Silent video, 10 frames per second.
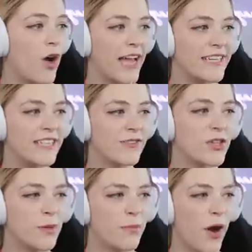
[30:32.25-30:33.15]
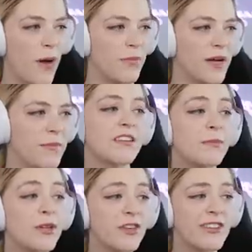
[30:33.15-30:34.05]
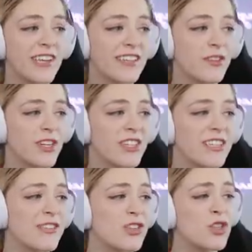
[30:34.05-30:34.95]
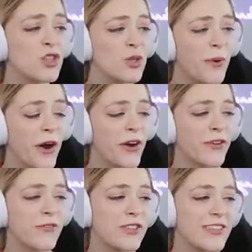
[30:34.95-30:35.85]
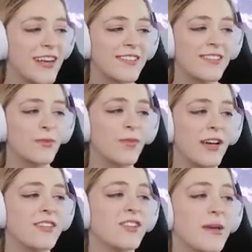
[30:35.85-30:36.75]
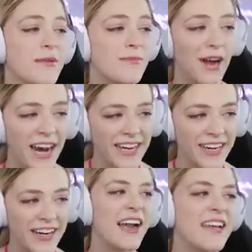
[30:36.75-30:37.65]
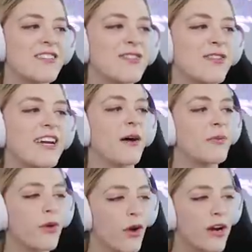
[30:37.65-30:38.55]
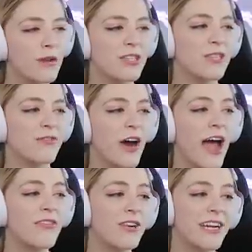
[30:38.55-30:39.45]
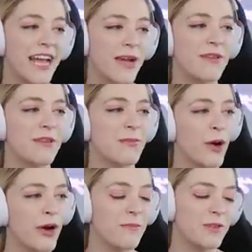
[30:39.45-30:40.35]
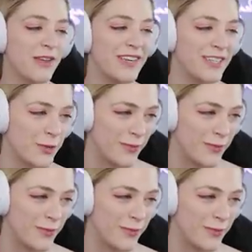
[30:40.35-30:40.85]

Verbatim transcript: Okay, difficult problem. The computer science question is a two-parter. First, it asks to write your name in binary, and asks you to write a program to convert every name, and the program is given into a